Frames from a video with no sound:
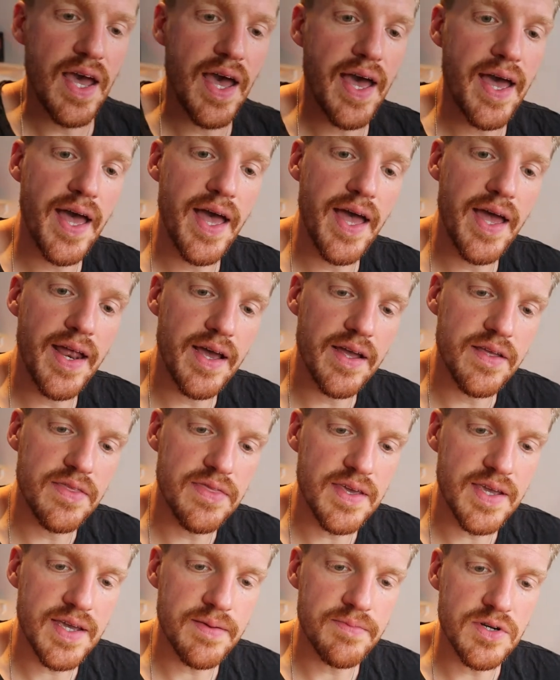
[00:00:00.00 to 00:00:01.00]
And I
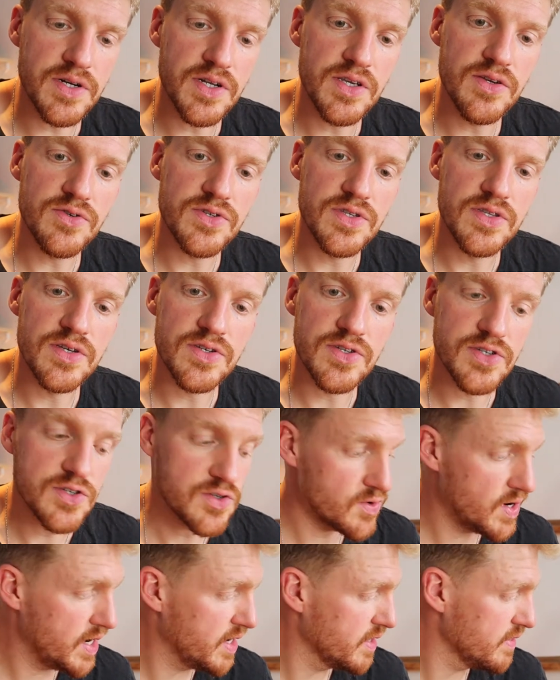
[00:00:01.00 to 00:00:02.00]
think I'm gonna use the
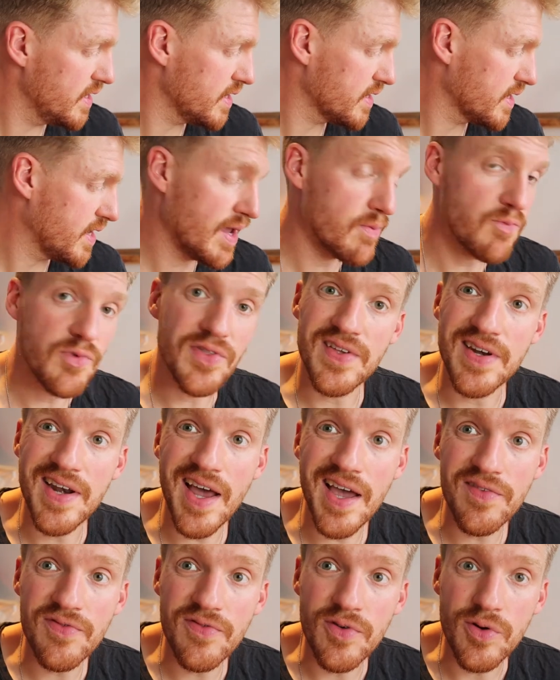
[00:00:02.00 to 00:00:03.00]
string that came with the
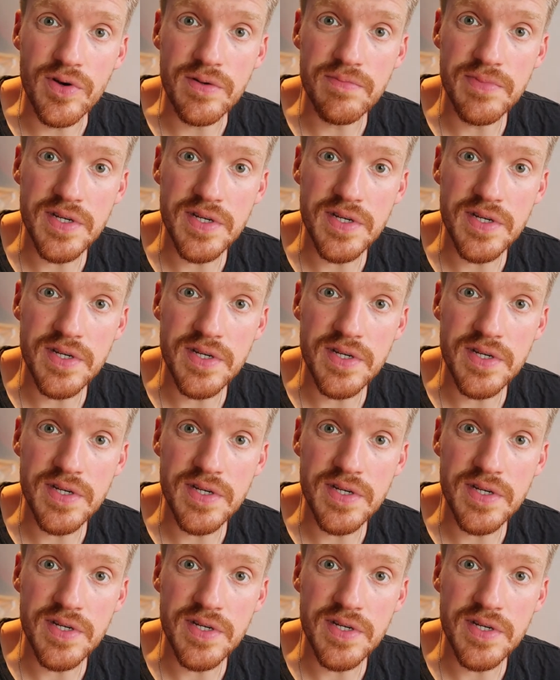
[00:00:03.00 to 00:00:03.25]
knife for